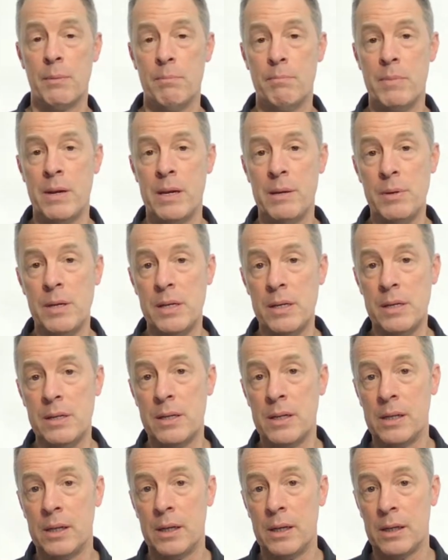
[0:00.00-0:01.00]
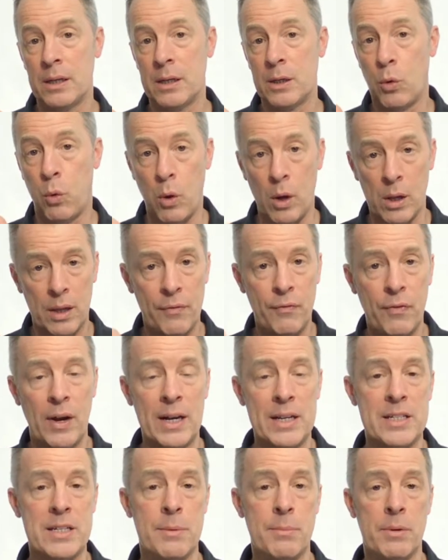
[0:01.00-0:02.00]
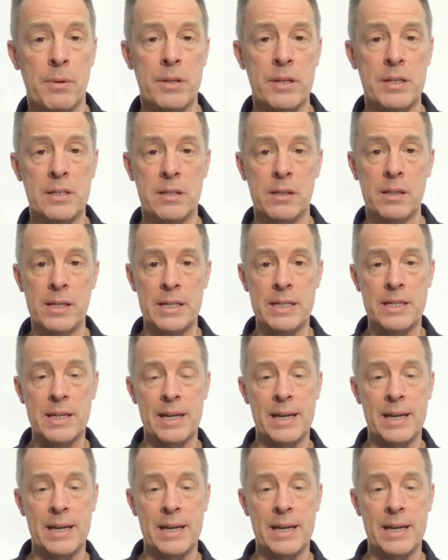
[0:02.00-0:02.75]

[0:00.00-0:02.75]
maybe qualify some of these leads,